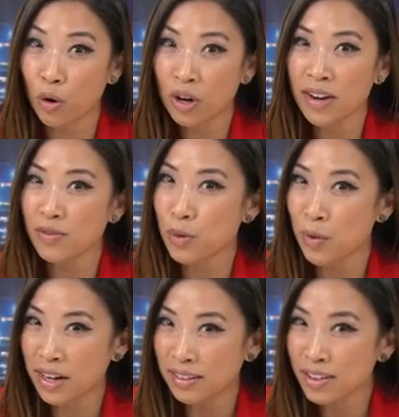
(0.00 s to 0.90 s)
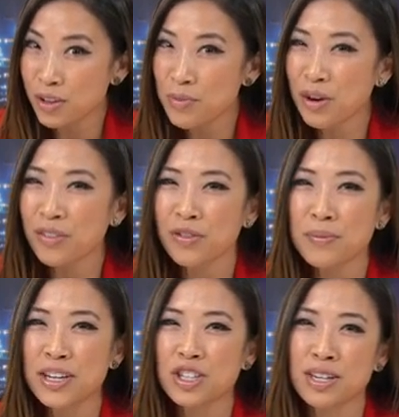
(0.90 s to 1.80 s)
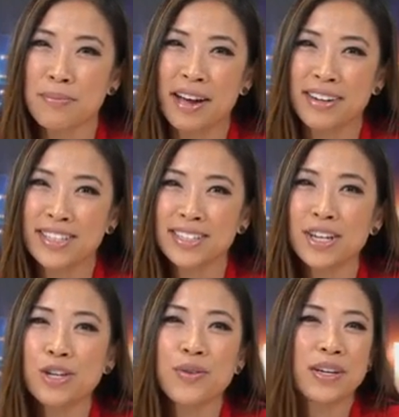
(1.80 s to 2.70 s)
or if you want a little more information about us,